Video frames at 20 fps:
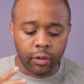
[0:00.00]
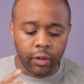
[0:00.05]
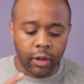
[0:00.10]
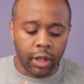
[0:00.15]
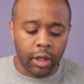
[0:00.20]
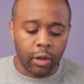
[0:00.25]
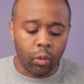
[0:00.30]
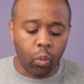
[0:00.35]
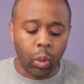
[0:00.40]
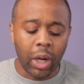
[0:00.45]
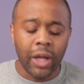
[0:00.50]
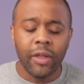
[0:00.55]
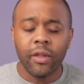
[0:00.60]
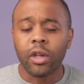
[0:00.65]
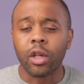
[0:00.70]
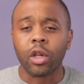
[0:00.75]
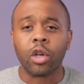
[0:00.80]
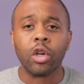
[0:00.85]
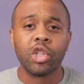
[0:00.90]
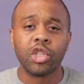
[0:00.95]
The way that
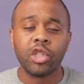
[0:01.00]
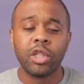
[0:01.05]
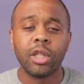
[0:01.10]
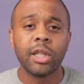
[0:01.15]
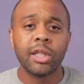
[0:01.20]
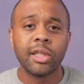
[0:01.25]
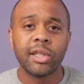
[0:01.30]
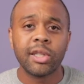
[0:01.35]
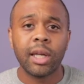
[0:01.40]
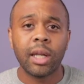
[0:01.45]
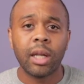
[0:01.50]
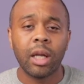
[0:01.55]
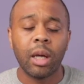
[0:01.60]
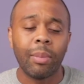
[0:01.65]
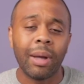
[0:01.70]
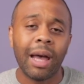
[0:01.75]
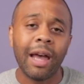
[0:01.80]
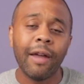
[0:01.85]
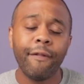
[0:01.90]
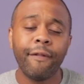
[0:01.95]
the cushioning is set
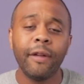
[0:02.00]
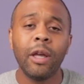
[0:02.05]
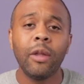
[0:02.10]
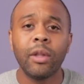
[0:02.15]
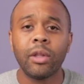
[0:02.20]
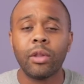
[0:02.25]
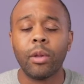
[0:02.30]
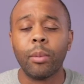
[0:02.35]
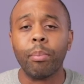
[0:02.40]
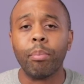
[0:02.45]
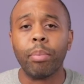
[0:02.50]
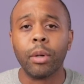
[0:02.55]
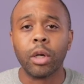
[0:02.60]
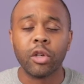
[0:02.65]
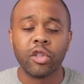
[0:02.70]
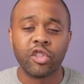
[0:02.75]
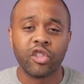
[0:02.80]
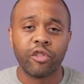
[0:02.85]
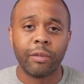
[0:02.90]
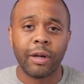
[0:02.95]
up, I found that the
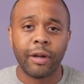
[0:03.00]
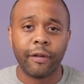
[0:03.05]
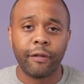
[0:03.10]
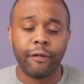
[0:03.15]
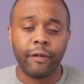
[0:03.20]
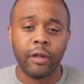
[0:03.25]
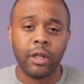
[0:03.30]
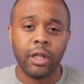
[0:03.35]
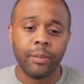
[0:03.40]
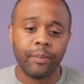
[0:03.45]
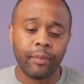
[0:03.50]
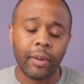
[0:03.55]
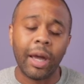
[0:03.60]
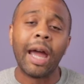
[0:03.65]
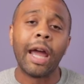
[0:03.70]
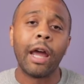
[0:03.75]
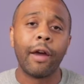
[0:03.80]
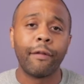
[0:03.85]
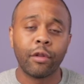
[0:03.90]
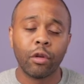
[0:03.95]
balls of my feet
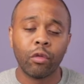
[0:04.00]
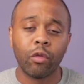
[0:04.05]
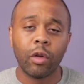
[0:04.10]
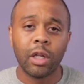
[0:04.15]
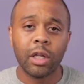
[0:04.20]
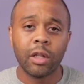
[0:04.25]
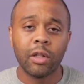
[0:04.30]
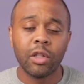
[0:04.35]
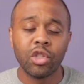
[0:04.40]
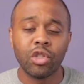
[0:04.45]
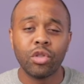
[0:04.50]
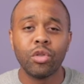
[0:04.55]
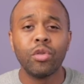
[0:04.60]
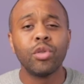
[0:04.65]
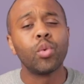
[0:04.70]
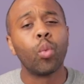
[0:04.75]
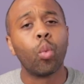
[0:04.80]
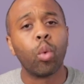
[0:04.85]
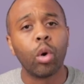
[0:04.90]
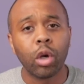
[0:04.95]
after running in the
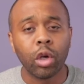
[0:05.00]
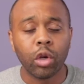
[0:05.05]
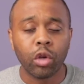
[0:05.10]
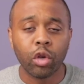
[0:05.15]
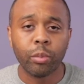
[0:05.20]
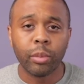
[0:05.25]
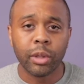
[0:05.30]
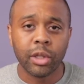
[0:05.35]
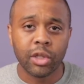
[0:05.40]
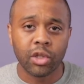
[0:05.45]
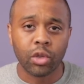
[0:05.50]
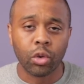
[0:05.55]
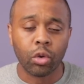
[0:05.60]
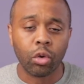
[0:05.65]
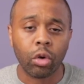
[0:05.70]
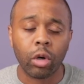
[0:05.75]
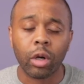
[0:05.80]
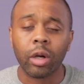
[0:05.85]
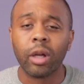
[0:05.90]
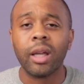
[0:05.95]
shoes were a little bit
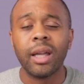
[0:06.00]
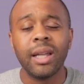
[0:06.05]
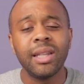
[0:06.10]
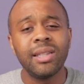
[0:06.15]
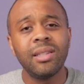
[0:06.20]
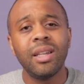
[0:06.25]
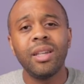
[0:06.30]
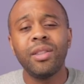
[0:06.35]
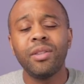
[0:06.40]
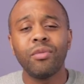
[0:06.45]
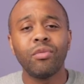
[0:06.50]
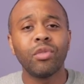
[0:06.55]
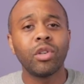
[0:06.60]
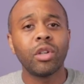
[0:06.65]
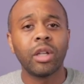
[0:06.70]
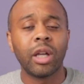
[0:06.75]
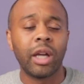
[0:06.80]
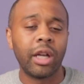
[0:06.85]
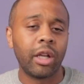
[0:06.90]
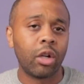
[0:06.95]
sore. It's nothing
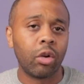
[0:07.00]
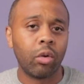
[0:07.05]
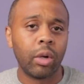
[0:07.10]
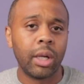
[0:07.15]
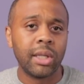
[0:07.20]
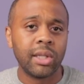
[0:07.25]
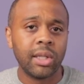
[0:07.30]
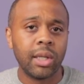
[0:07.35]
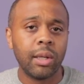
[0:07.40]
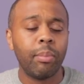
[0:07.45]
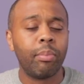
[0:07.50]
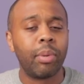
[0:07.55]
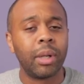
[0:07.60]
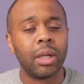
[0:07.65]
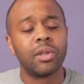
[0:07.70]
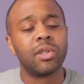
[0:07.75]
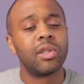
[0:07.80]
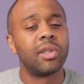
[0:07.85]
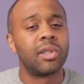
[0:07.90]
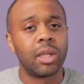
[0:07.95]
really like crazy, but
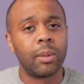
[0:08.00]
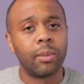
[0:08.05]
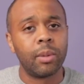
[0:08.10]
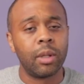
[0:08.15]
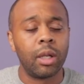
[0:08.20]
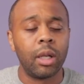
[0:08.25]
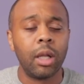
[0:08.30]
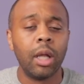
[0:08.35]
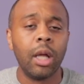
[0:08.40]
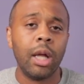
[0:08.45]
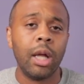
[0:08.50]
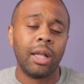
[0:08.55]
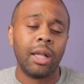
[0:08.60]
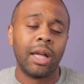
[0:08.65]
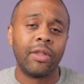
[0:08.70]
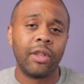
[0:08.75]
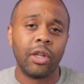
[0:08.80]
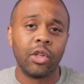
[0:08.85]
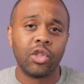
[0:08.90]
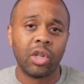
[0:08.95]
it's just something I
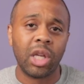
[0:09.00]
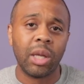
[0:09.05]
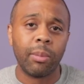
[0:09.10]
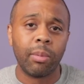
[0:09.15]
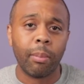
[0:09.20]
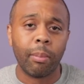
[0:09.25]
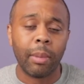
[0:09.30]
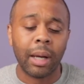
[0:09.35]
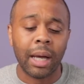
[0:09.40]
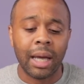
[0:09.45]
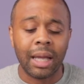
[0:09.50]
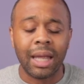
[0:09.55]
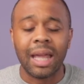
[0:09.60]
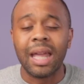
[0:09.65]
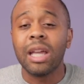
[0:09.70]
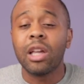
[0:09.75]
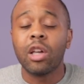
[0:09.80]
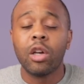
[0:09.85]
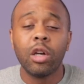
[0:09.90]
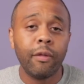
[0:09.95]
think you should keep in mind.
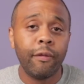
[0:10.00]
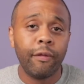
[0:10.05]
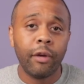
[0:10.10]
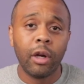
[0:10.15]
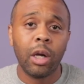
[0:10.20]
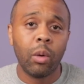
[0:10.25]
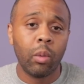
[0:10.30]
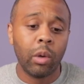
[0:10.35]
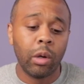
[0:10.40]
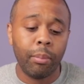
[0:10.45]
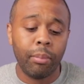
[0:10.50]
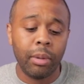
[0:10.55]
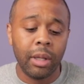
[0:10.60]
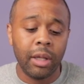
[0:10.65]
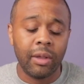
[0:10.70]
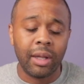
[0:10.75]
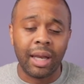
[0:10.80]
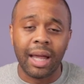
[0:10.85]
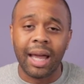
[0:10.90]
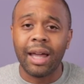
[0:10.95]
It could very well be
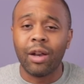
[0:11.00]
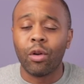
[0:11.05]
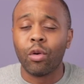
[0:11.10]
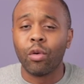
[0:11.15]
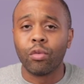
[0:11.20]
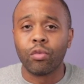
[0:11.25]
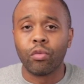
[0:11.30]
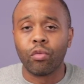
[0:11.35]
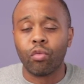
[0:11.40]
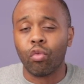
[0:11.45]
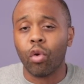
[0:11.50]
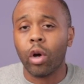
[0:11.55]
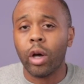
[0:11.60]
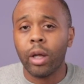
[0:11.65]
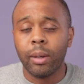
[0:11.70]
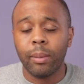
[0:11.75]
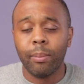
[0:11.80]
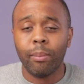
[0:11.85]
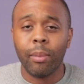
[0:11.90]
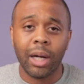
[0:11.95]
that I don't
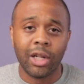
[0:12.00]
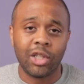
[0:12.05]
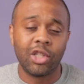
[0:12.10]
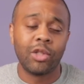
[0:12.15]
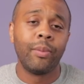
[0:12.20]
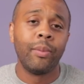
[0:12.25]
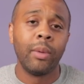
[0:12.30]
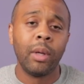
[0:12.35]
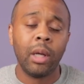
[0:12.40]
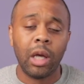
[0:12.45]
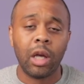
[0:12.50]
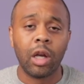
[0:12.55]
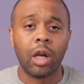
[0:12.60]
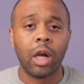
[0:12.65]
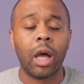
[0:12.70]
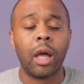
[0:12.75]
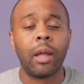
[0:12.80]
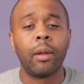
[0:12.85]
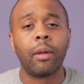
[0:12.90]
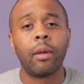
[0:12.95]
run much
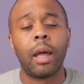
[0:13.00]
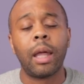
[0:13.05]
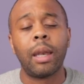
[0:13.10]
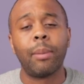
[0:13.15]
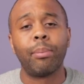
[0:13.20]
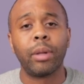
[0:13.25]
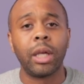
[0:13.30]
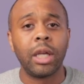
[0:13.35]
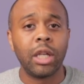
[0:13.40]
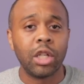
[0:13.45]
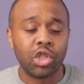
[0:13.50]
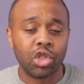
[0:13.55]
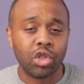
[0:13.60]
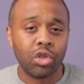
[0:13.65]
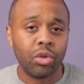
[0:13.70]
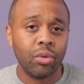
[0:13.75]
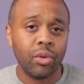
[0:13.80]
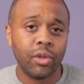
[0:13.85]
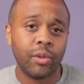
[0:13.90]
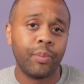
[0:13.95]
in plated
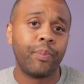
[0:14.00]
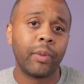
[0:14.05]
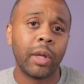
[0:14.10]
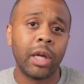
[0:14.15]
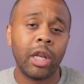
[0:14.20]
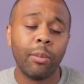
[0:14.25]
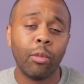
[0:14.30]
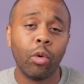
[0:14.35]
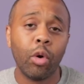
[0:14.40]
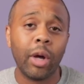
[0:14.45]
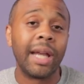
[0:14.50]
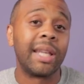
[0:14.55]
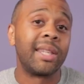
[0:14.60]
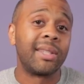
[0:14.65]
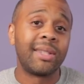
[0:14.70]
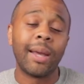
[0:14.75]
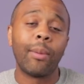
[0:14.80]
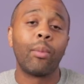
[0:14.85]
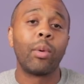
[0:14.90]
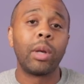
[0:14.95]
shoes anymore,
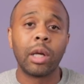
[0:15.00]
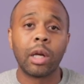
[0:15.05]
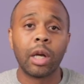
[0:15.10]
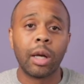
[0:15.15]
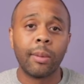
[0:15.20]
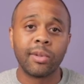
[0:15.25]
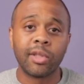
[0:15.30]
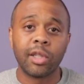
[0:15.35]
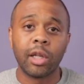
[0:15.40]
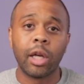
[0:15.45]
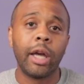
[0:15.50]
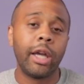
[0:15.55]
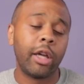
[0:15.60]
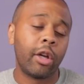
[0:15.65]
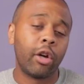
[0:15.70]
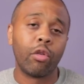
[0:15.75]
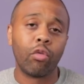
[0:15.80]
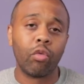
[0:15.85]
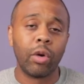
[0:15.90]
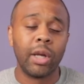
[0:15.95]
except when it comes to
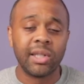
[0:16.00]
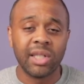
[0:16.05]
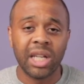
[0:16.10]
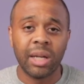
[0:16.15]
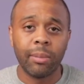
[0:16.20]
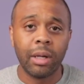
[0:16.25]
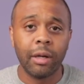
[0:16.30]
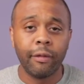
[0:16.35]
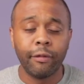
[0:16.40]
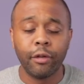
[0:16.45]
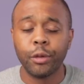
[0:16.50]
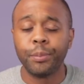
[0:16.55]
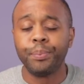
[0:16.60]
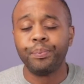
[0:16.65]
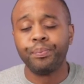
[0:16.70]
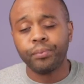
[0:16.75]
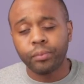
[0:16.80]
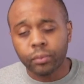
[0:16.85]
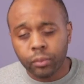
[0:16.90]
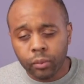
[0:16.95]
like a race type effort.
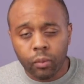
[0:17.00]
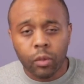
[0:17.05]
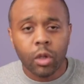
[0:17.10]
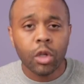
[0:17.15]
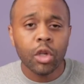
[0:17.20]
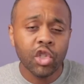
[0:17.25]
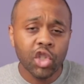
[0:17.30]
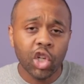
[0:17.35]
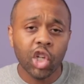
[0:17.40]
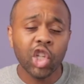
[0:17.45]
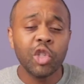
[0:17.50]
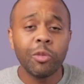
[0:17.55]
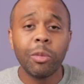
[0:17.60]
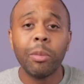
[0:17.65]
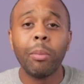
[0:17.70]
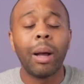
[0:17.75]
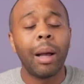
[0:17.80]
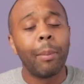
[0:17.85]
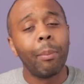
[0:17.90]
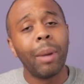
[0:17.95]
So it could just
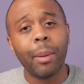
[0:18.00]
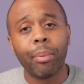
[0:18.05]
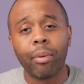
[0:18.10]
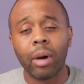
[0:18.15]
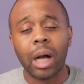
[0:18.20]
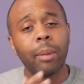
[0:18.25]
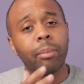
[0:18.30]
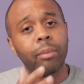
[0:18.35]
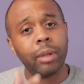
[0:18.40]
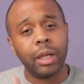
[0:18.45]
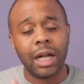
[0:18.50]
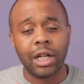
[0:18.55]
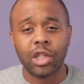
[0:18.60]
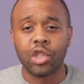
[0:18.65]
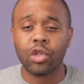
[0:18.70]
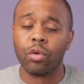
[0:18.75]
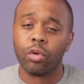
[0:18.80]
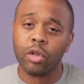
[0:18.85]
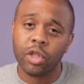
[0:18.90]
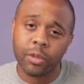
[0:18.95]
be my problem and not
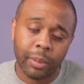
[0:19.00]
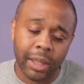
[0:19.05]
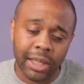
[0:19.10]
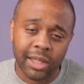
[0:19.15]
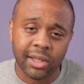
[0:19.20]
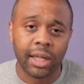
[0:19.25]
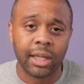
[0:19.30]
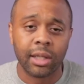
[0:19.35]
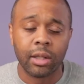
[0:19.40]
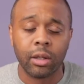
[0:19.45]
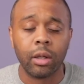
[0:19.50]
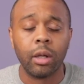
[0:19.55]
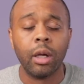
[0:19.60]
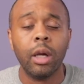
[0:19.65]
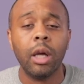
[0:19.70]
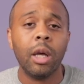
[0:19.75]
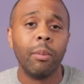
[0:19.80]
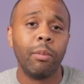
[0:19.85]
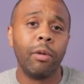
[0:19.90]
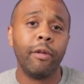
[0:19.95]
yours, but I just like to
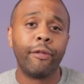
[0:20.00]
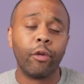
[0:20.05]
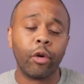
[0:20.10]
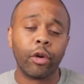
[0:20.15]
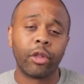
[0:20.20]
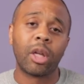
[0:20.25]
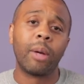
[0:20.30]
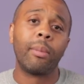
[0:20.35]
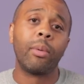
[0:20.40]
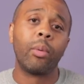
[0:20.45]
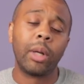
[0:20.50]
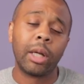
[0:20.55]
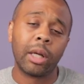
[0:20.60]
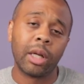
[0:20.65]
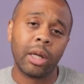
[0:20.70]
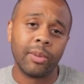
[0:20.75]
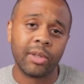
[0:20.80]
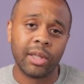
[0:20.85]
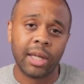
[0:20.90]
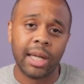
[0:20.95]
be forthcoming when it
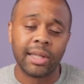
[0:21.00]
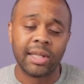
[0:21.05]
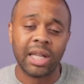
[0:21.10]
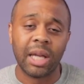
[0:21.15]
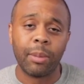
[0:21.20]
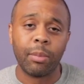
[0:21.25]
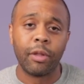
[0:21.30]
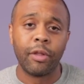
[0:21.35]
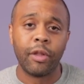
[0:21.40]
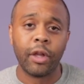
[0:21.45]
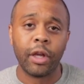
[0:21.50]
comes to that type of